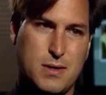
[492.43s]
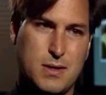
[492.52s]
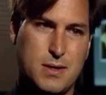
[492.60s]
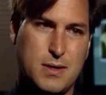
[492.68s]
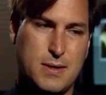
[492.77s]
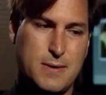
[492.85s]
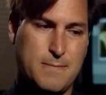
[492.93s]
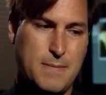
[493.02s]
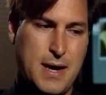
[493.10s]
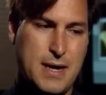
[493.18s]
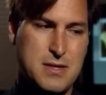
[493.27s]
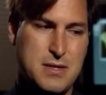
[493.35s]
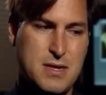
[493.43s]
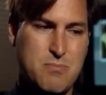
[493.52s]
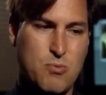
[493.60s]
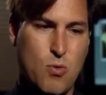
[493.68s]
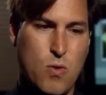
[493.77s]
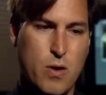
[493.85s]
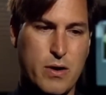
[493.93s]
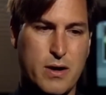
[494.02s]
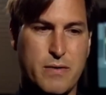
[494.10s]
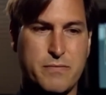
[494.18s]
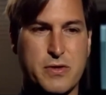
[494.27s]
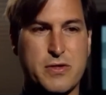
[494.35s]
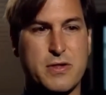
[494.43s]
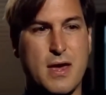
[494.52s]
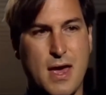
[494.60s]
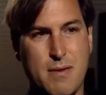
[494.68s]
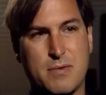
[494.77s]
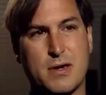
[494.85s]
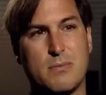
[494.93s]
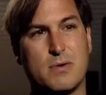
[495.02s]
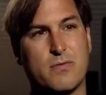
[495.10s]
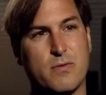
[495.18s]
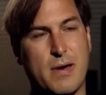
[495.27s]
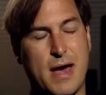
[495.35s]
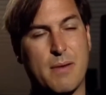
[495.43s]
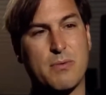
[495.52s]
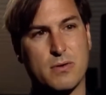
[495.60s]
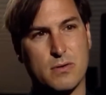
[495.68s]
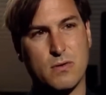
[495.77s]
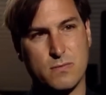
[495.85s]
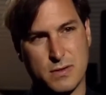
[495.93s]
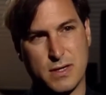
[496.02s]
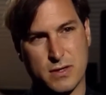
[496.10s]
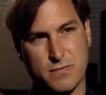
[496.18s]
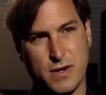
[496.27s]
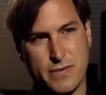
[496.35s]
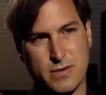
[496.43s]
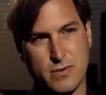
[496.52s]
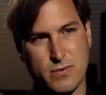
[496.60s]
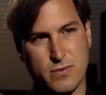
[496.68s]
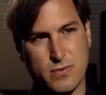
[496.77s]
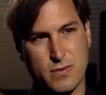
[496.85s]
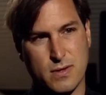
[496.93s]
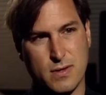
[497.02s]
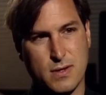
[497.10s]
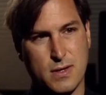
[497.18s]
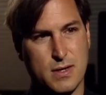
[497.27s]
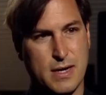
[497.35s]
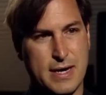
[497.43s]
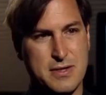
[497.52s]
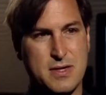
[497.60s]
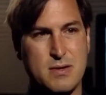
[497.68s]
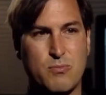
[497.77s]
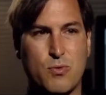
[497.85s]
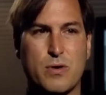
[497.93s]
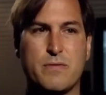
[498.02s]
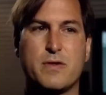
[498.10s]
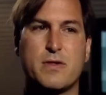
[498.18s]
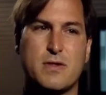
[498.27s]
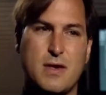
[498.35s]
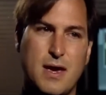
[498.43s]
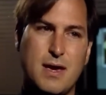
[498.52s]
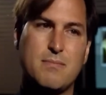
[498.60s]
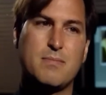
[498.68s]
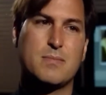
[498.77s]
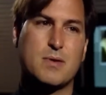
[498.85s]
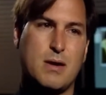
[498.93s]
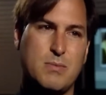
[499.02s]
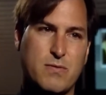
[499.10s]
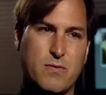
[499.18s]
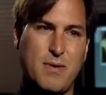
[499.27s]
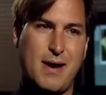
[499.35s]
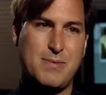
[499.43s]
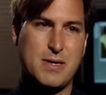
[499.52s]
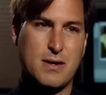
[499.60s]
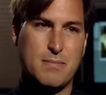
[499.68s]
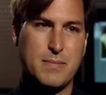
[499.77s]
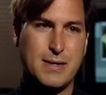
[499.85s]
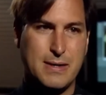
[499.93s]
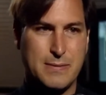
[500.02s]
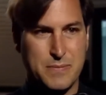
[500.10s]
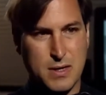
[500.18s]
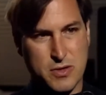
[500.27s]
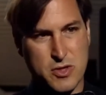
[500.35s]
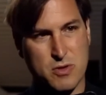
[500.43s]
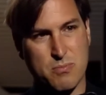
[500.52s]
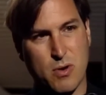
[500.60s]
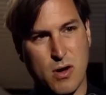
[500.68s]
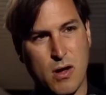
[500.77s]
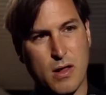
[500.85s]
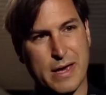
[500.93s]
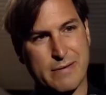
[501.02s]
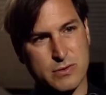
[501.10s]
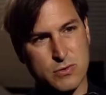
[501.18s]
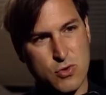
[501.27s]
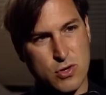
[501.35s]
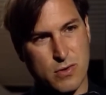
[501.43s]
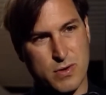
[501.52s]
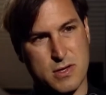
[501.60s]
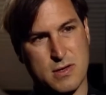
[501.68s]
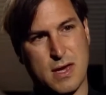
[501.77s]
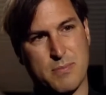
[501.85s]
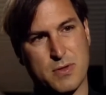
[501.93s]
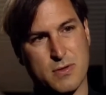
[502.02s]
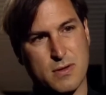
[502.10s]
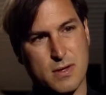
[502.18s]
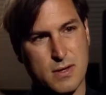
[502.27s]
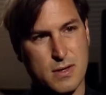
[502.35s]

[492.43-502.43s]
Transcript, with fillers: Uh, I see more of the same coming from Apple over the next five years. I see more of the same coming from IBM in small evolutionary steps